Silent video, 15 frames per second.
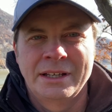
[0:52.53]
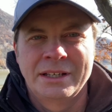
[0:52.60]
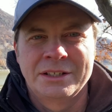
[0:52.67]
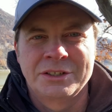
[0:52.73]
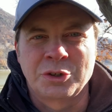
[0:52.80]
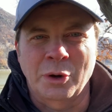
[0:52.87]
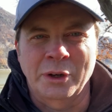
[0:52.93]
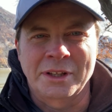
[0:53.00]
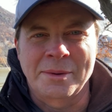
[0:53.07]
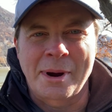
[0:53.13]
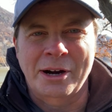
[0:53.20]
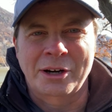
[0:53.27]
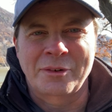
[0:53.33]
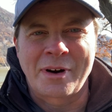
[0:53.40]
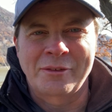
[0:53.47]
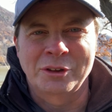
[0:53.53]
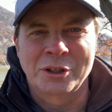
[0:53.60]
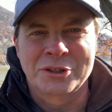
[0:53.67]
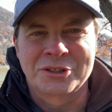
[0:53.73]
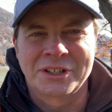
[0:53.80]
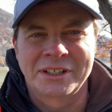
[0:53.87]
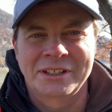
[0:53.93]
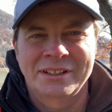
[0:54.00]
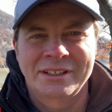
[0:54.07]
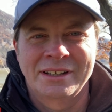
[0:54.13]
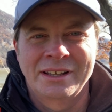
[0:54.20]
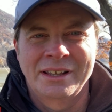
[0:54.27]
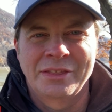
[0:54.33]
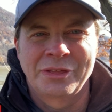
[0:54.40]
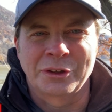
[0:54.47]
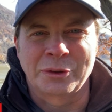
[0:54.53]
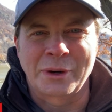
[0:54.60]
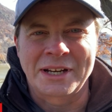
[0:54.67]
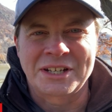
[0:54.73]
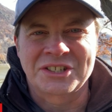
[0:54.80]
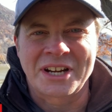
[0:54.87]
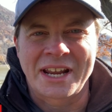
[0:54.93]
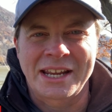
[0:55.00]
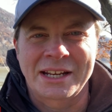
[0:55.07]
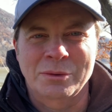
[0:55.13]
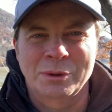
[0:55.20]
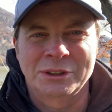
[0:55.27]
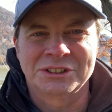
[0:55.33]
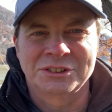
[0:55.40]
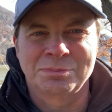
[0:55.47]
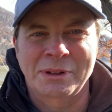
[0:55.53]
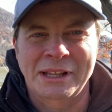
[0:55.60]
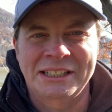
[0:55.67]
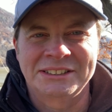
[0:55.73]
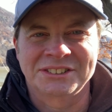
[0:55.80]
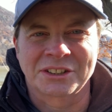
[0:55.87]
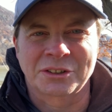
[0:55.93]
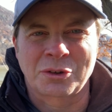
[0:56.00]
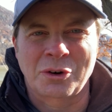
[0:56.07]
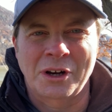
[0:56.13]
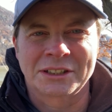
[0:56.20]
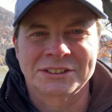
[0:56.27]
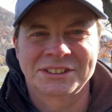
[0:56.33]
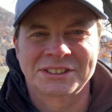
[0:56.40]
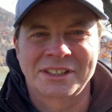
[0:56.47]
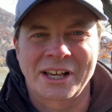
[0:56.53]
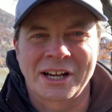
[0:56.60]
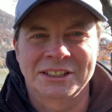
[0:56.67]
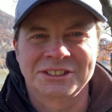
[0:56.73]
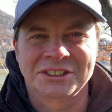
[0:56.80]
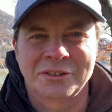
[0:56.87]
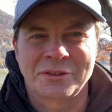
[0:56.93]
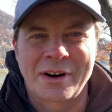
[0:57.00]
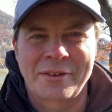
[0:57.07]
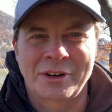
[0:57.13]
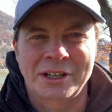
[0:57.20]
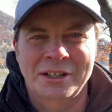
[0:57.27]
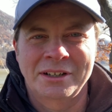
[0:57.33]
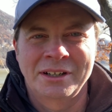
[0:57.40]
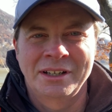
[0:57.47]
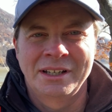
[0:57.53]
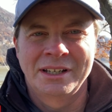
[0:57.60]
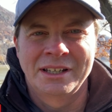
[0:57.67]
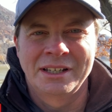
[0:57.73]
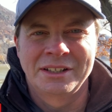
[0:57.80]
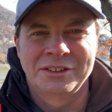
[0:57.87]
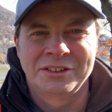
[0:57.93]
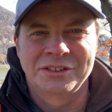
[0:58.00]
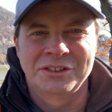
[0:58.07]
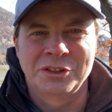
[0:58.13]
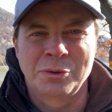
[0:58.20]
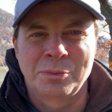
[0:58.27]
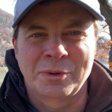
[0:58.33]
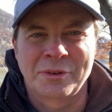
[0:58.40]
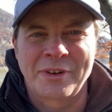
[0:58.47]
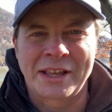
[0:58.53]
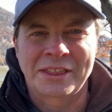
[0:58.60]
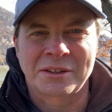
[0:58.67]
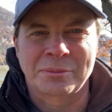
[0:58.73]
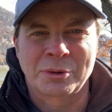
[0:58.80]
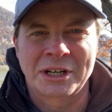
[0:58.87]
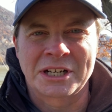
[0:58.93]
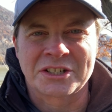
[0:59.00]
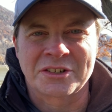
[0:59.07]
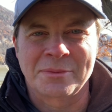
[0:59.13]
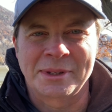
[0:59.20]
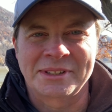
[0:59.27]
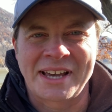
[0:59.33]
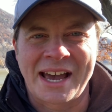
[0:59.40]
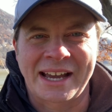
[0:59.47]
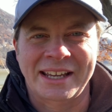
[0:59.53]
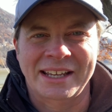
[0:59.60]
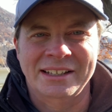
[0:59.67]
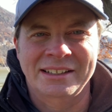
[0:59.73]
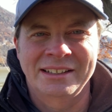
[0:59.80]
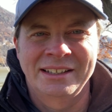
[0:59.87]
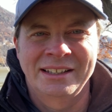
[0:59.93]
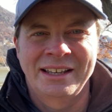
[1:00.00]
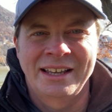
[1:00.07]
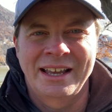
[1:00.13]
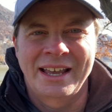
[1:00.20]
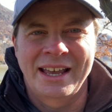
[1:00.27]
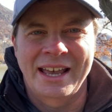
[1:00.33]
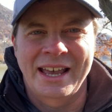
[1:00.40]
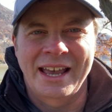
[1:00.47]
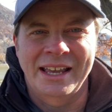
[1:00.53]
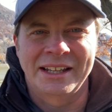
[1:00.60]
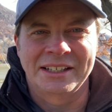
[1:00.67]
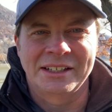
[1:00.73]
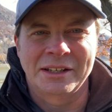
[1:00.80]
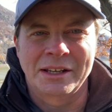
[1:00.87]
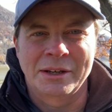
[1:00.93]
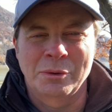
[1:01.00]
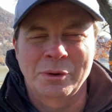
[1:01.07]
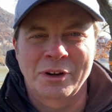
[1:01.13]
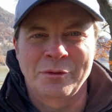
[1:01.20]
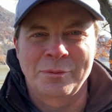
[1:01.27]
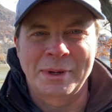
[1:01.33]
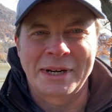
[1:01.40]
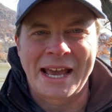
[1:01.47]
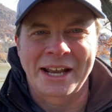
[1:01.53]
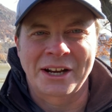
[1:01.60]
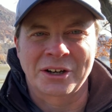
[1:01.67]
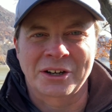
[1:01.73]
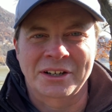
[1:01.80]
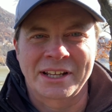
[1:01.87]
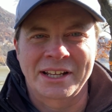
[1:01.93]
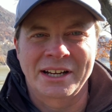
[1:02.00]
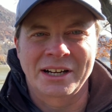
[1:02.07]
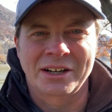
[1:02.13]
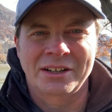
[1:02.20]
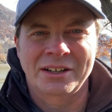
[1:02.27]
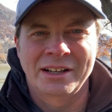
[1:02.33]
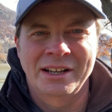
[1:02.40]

During the American Revolution, the Great Chain was placed across the Hudson River to prevent the British from attacking, and it would have been anchored here